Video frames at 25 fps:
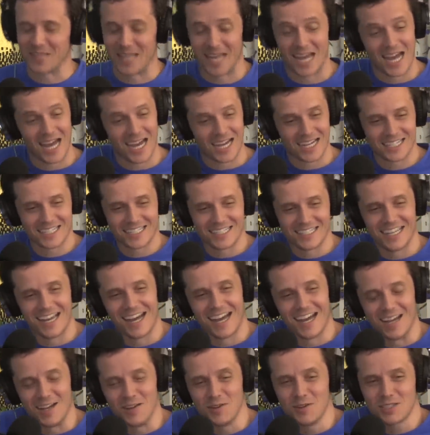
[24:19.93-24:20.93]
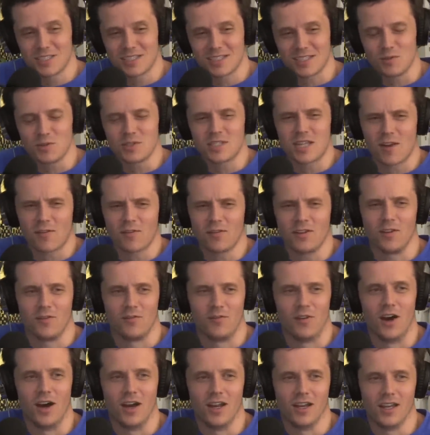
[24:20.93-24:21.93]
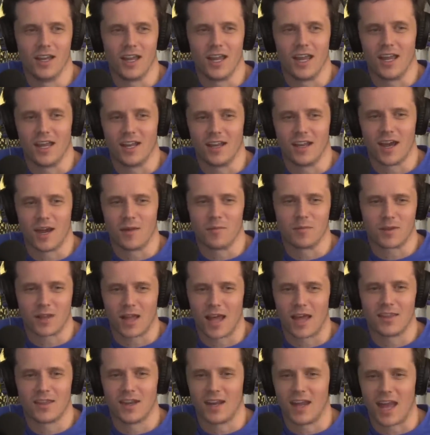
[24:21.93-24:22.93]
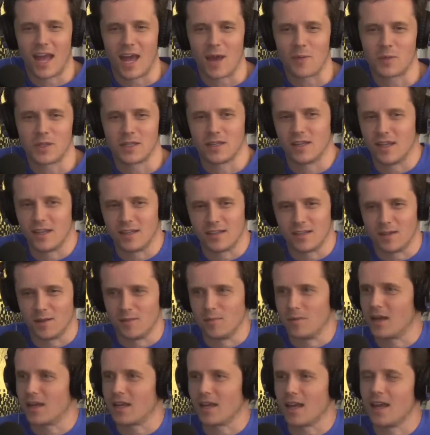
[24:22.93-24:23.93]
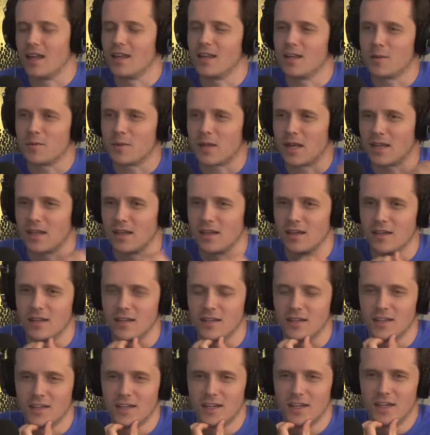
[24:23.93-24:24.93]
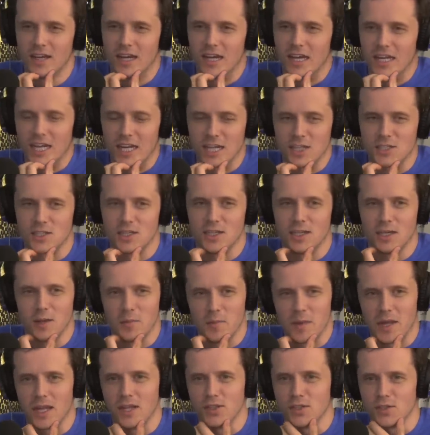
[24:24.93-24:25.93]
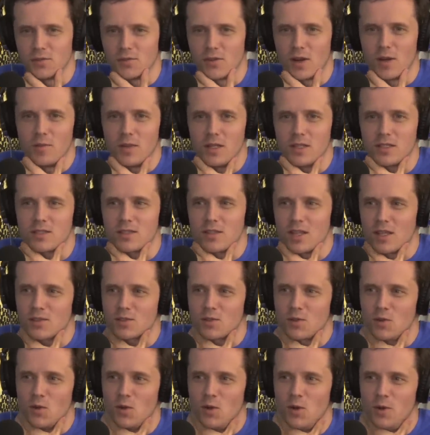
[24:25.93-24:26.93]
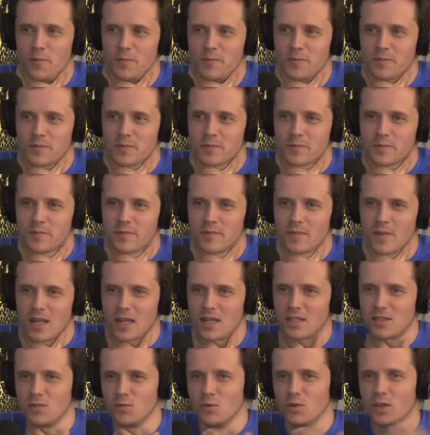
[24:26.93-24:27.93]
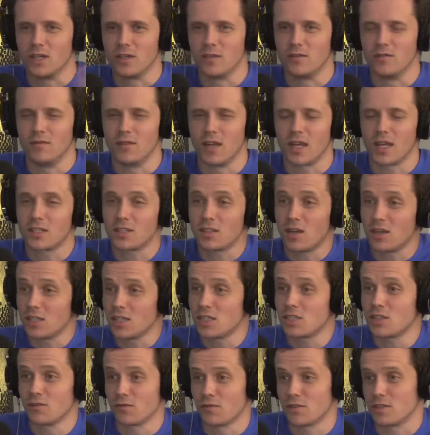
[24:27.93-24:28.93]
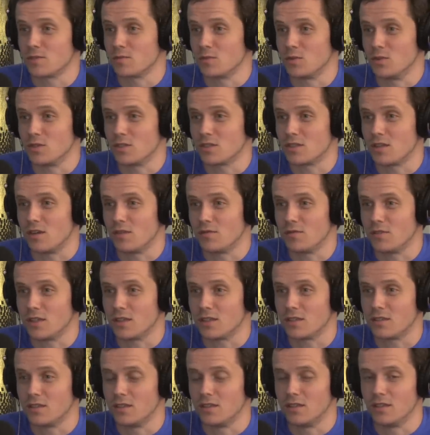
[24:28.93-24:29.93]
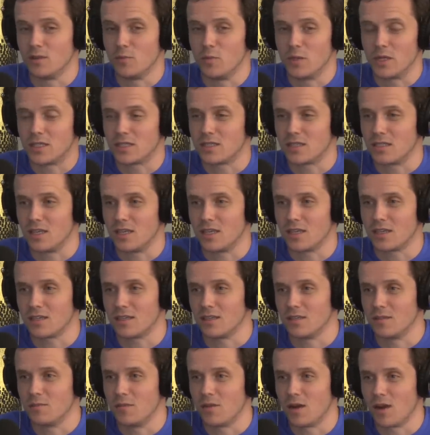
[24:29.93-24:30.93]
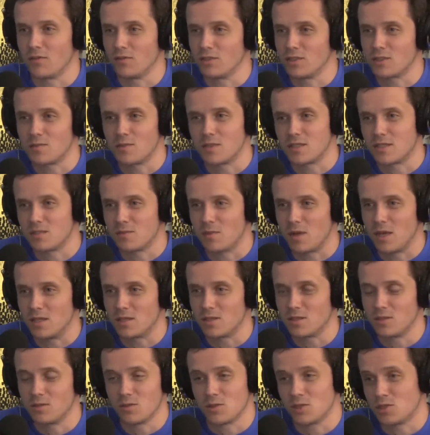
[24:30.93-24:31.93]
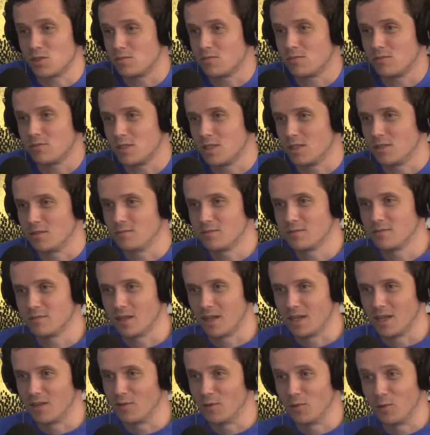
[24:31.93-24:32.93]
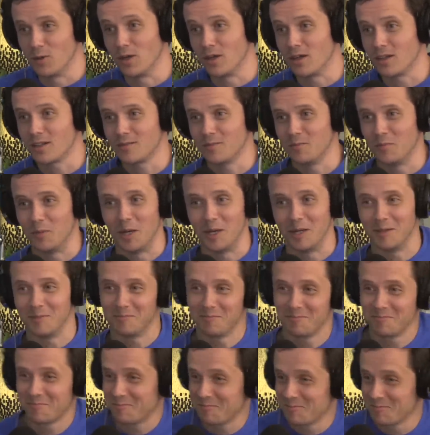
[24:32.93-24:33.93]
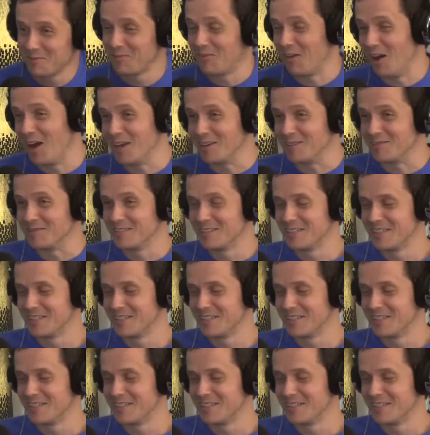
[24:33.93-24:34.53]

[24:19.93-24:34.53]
Yeah. Yeah. It was definitely fun. And I'm glad that it happened. I ended up getting an agent and a manager from it. So that's cool. Mm-hmm. I got to audition for some cool stuff like The Big Sick and Marvelous Mrs. Maisel, which, I never book, but fun.